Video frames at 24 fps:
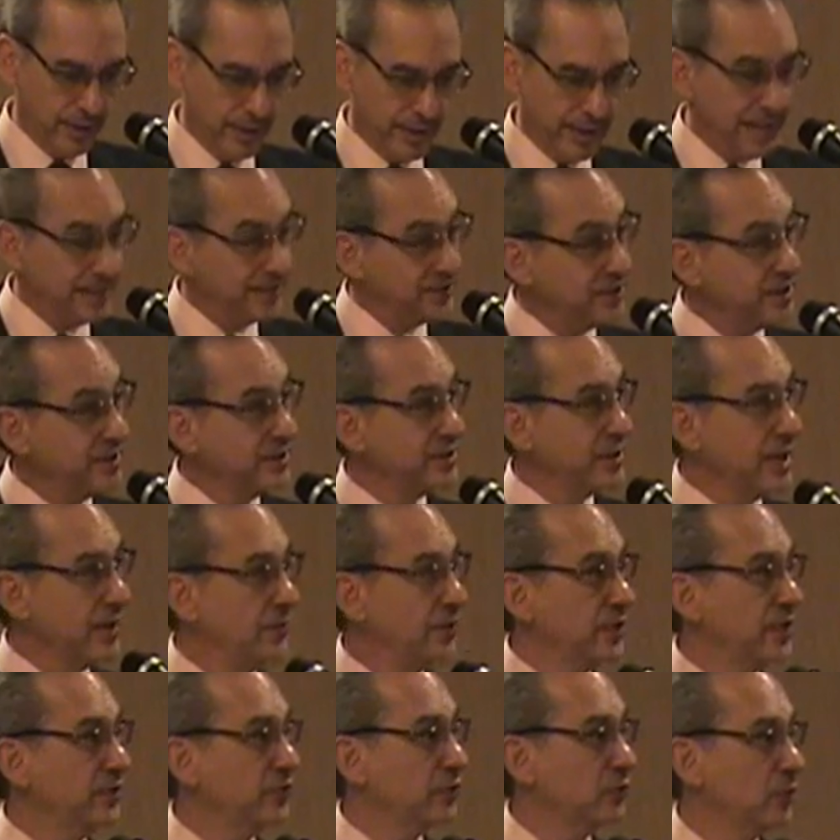In
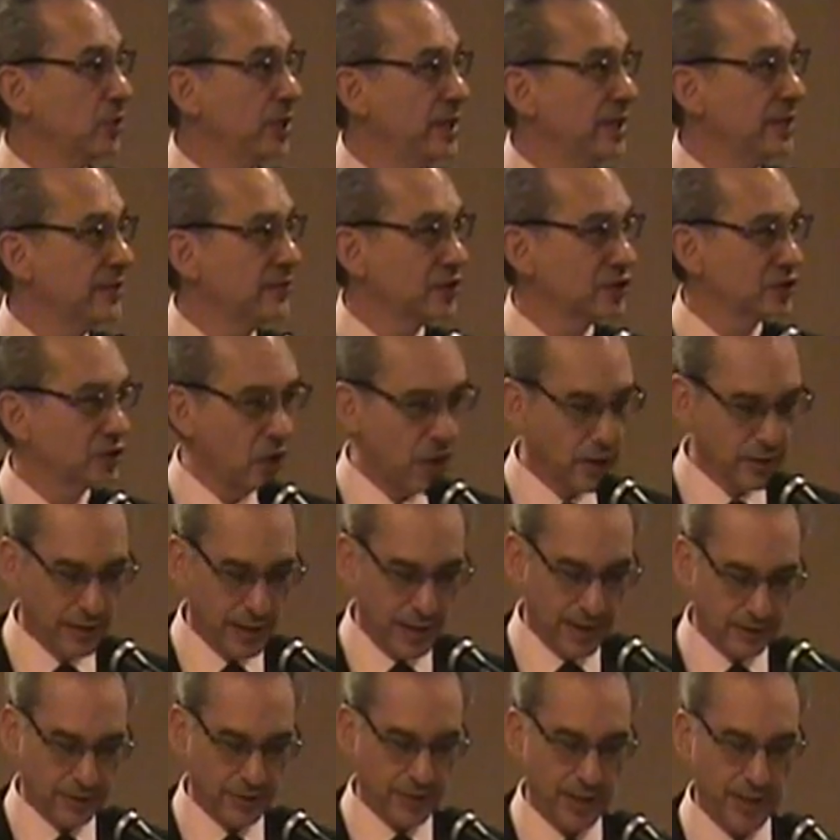1873, in the
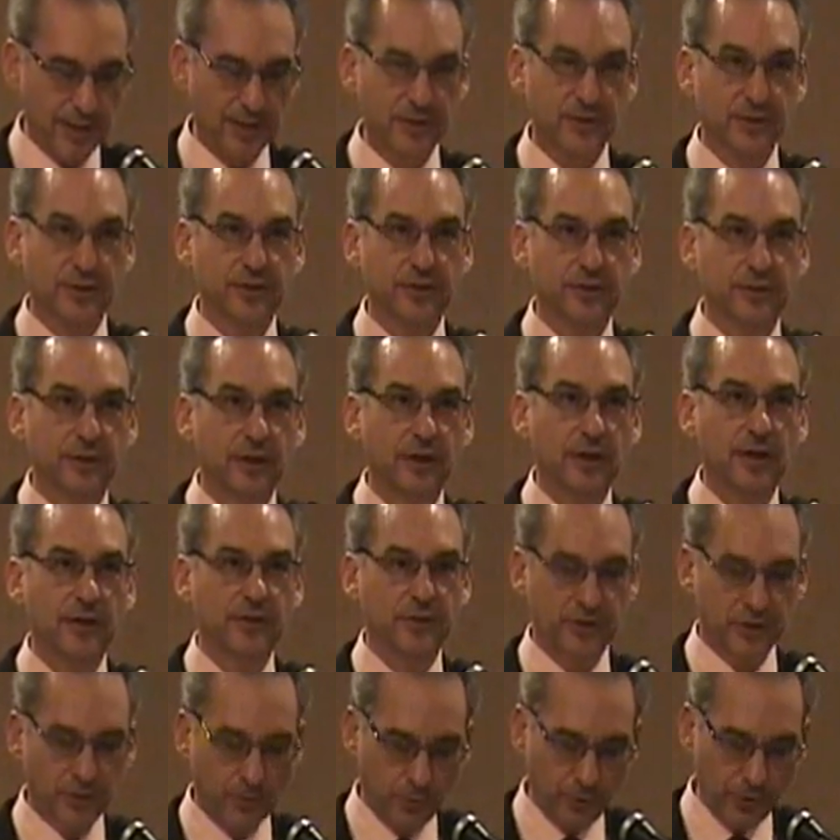slaughterhouse cases,
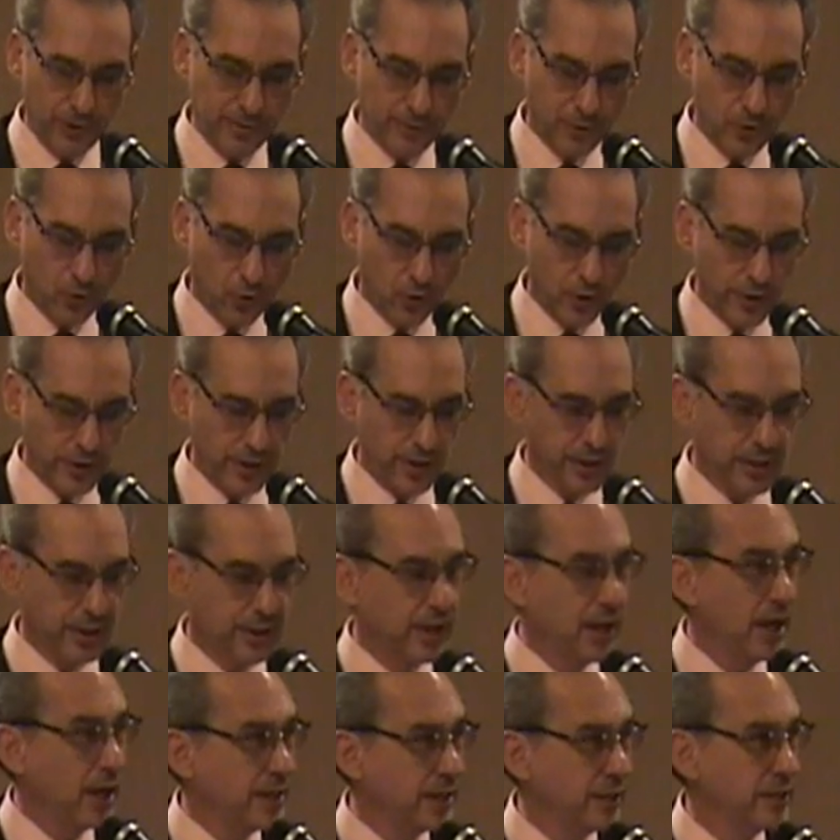the Supreme Court
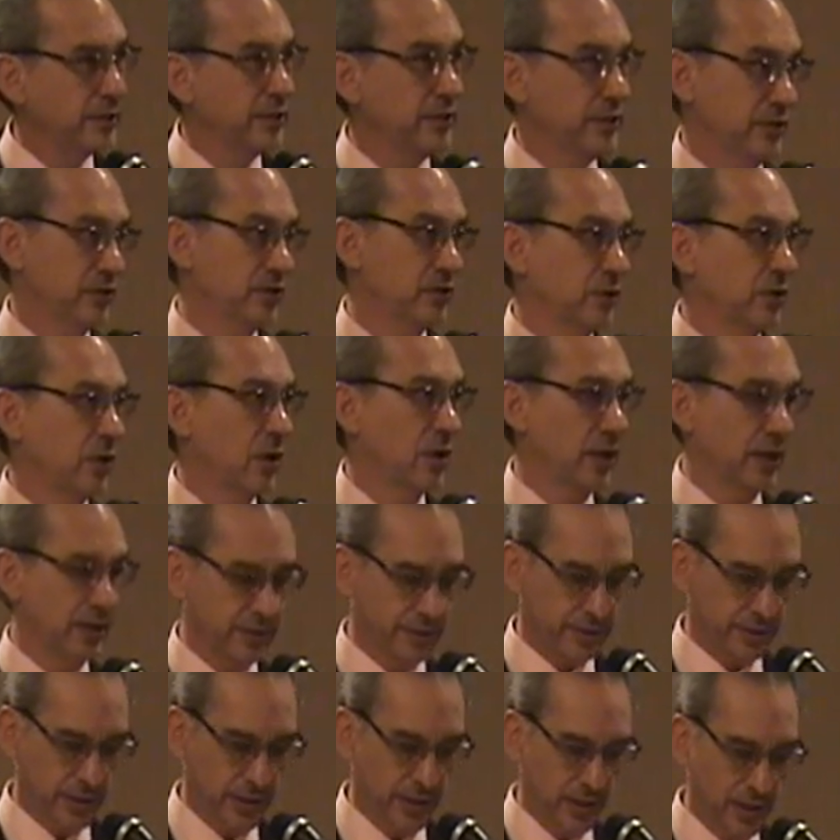gutted this
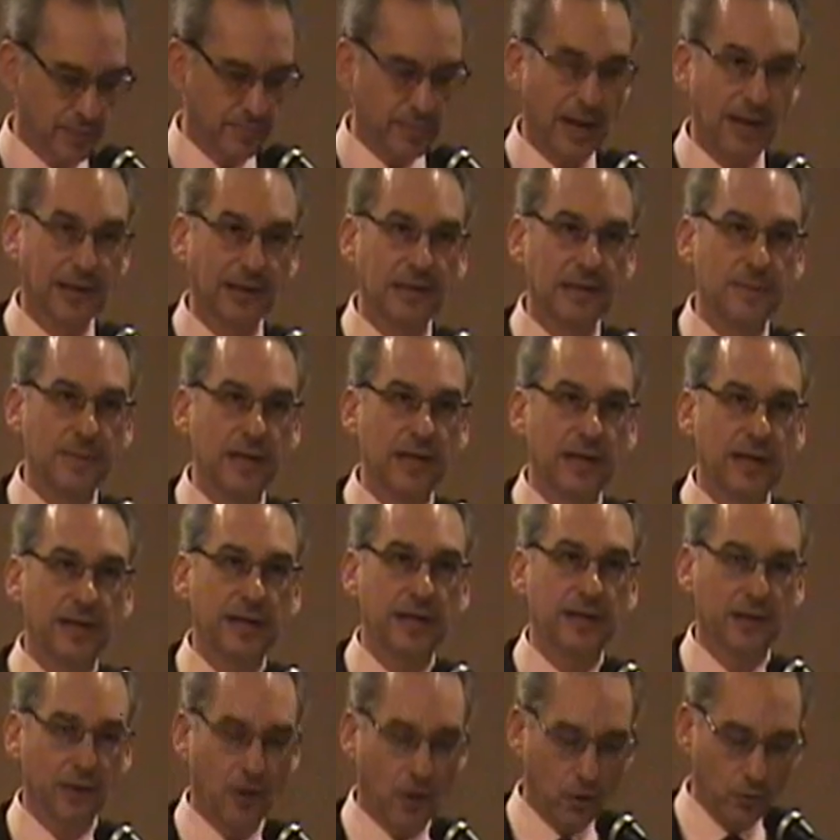clause by limiting
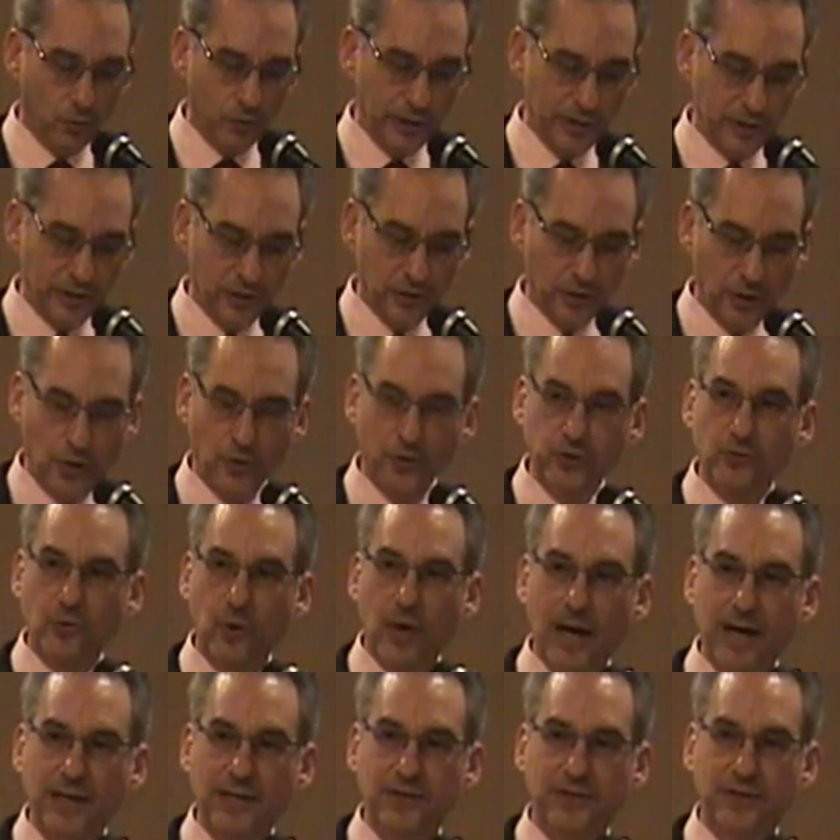it only to those
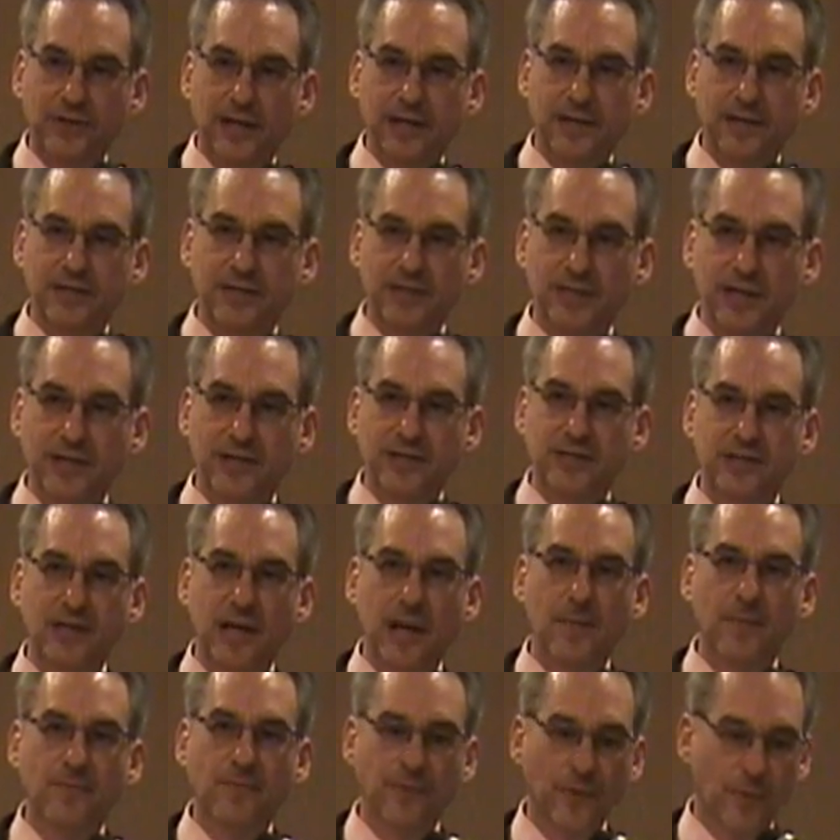rights that it said
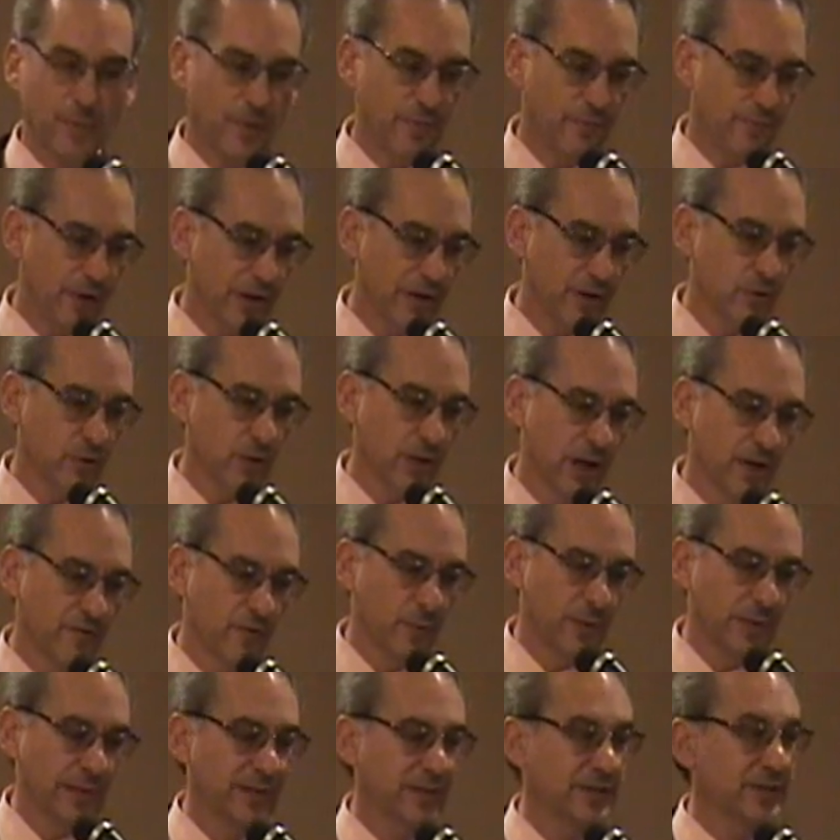stem from the federal
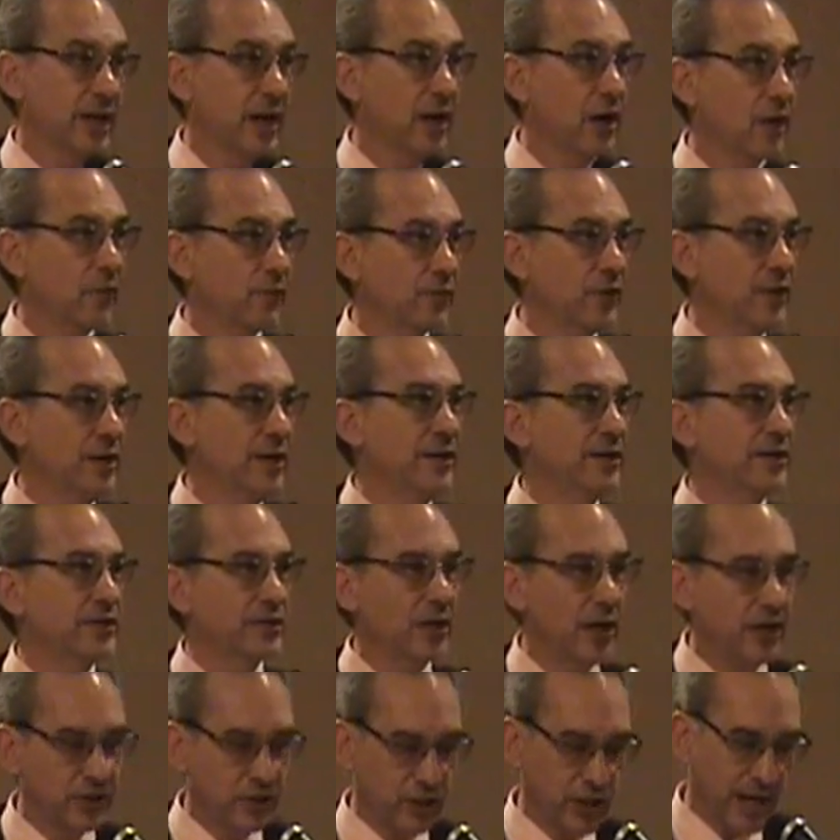government itself,
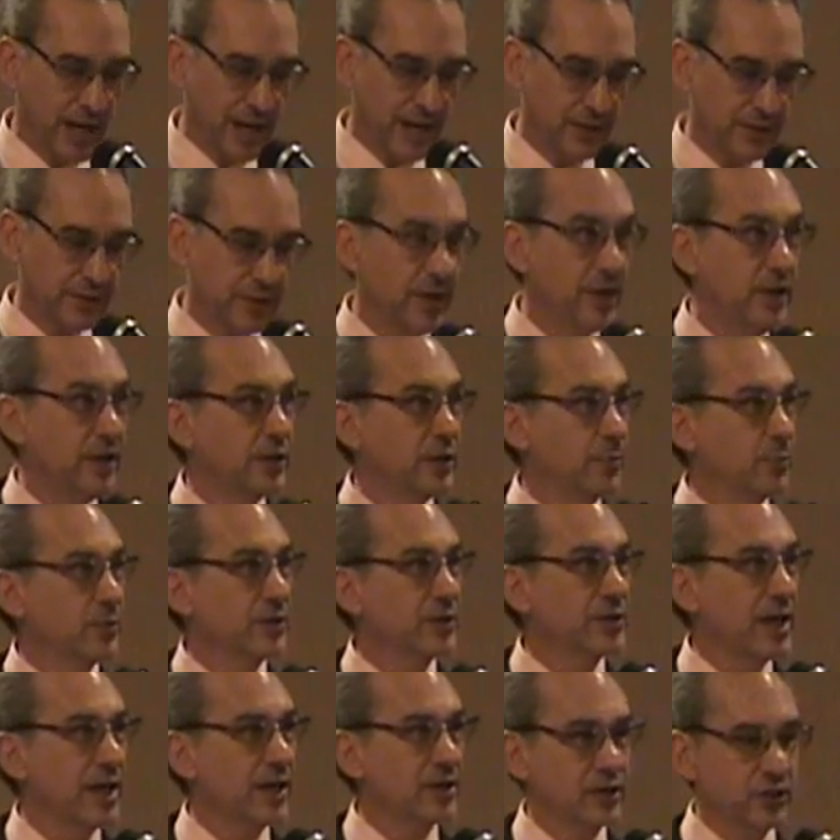such as the
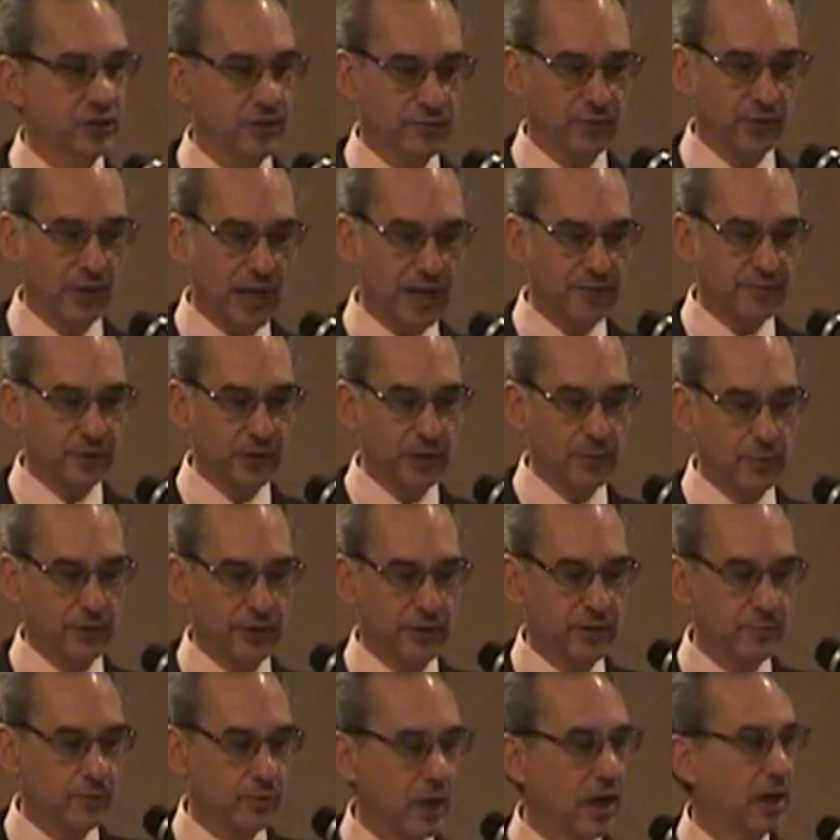protection of life,
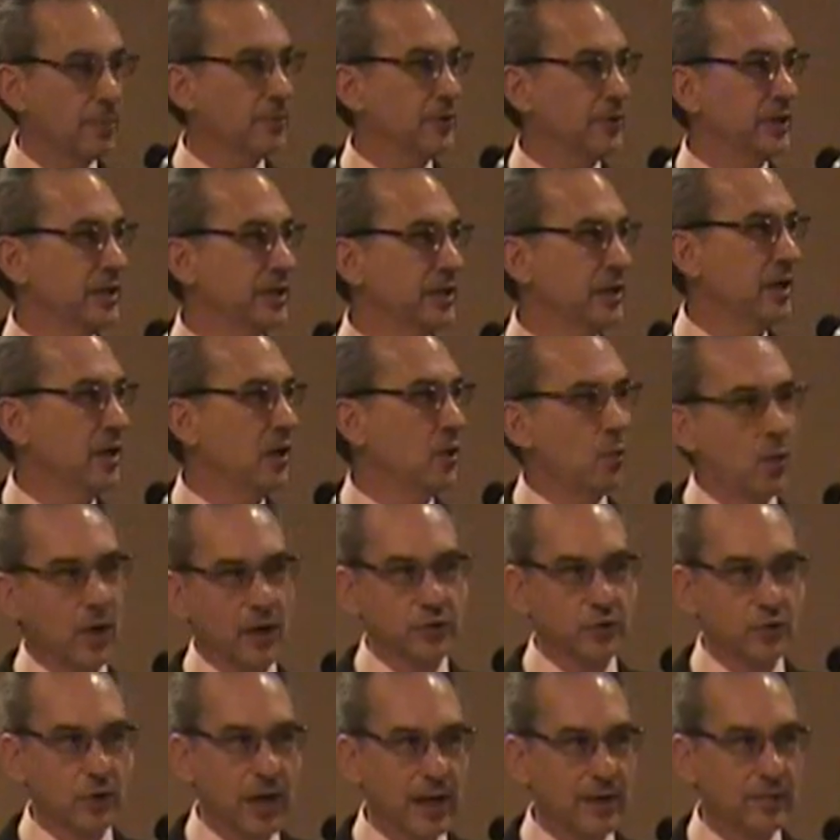liberty, and property
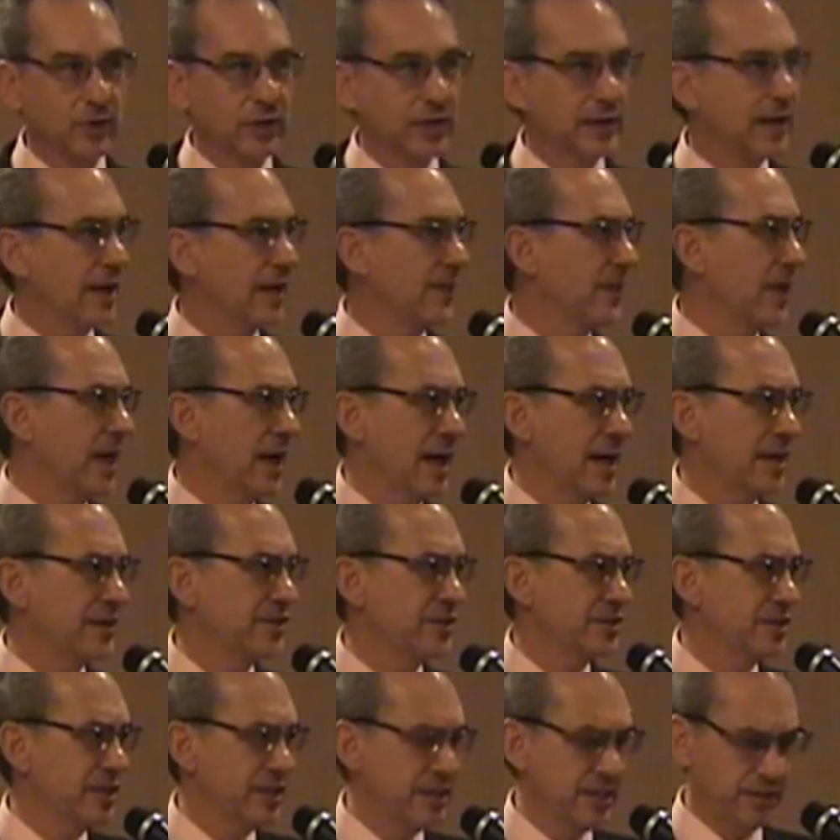while traveling on the high
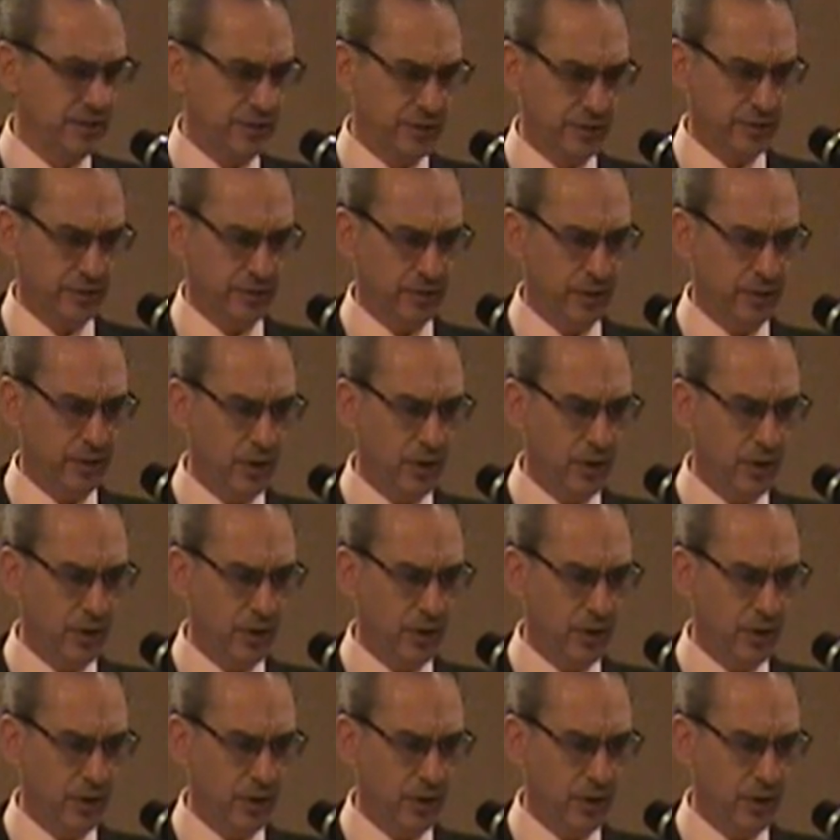seas,